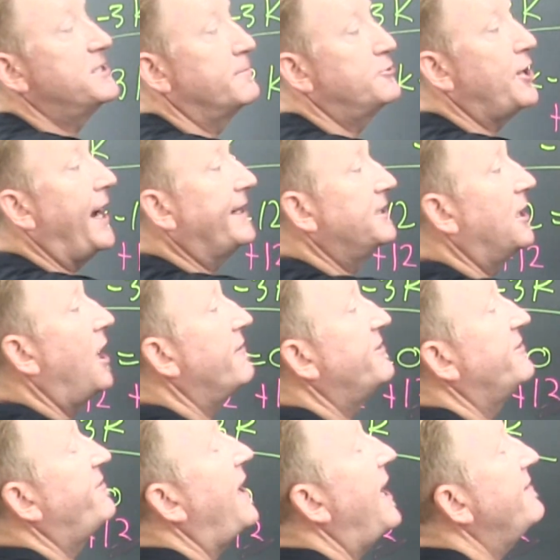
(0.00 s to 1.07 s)
subtracted off
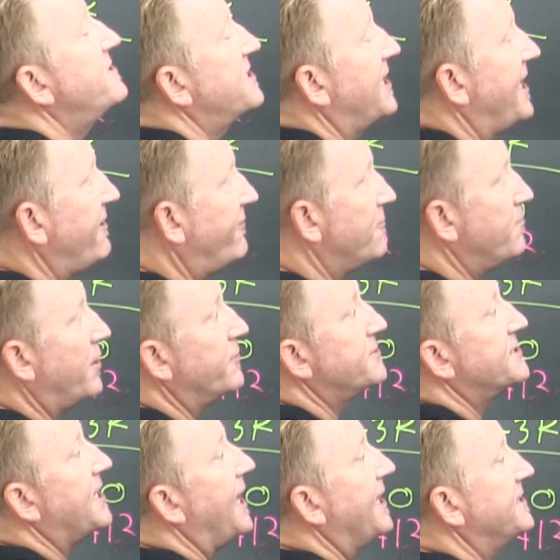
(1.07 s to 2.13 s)
a 5 sleigh from both
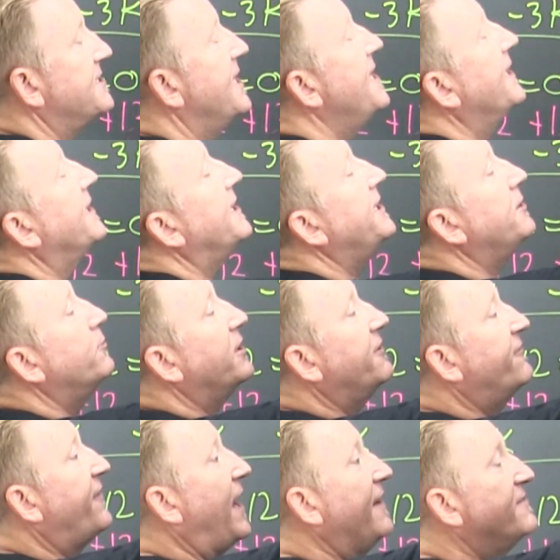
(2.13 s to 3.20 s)
sides, getting rid
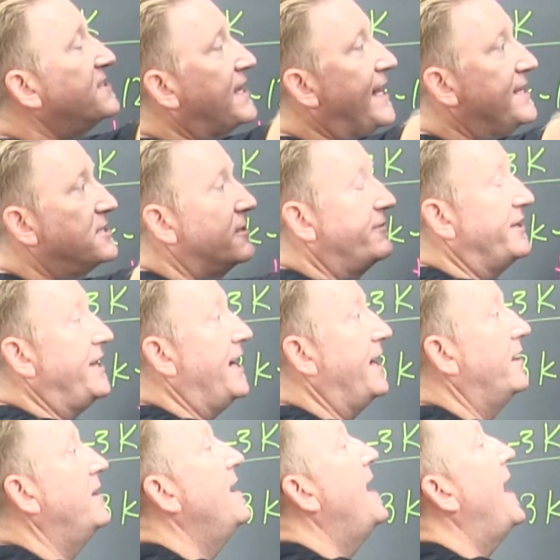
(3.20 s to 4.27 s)
of 5 sleighs over
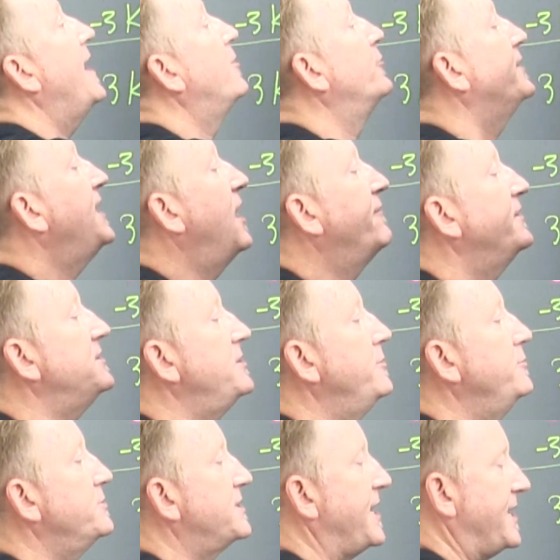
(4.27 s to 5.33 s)
there and only having
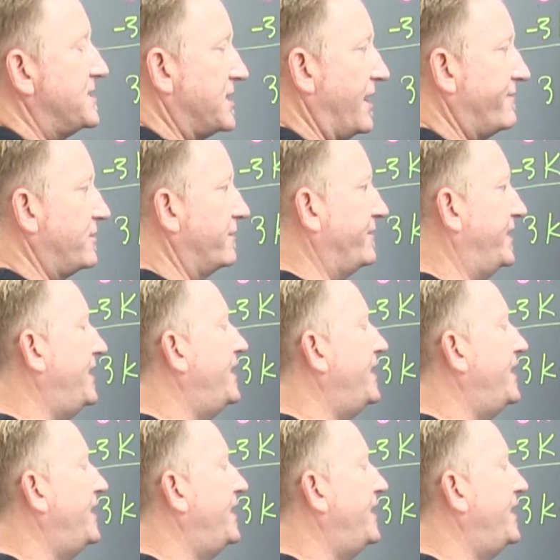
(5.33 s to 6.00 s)
2 sleighs left over